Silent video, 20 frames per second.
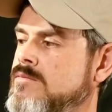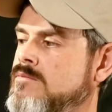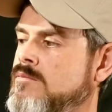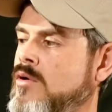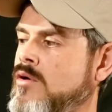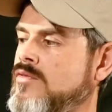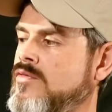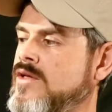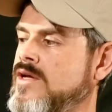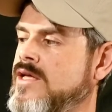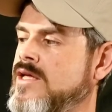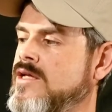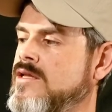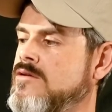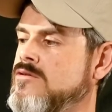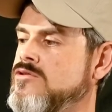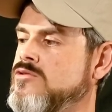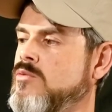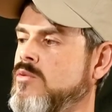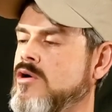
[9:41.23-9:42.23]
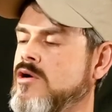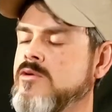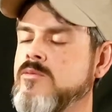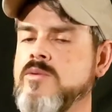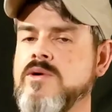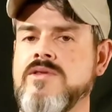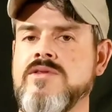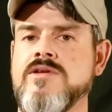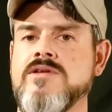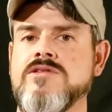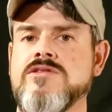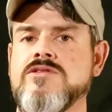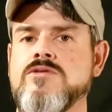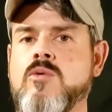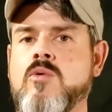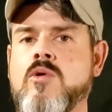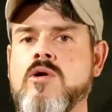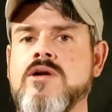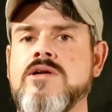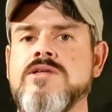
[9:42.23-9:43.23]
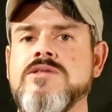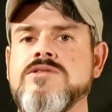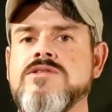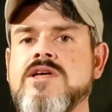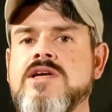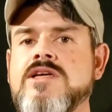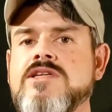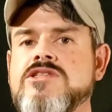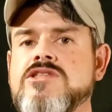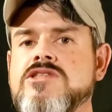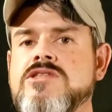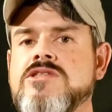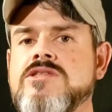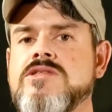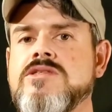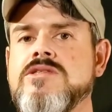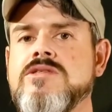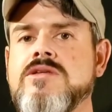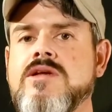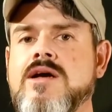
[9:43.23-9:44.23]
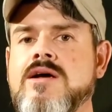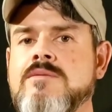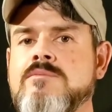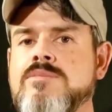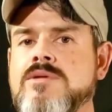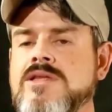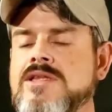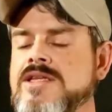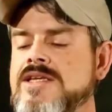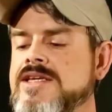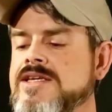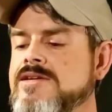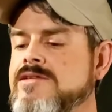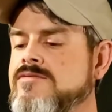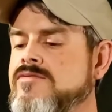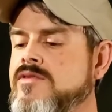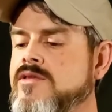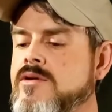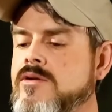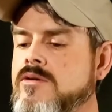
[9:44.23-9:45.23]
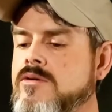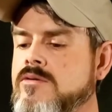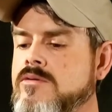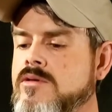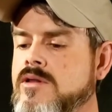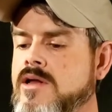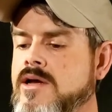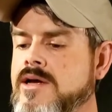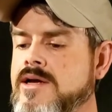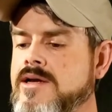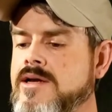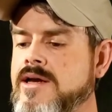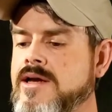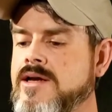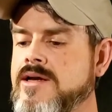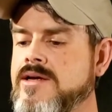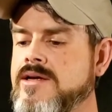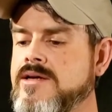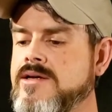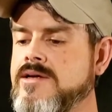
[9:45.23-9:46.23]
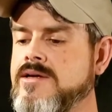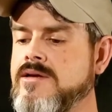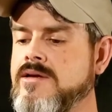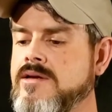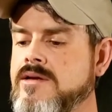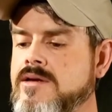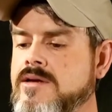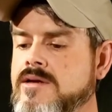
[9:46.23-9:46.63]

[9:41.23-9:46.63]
Martha Keller's working with this organization. I believe they're like a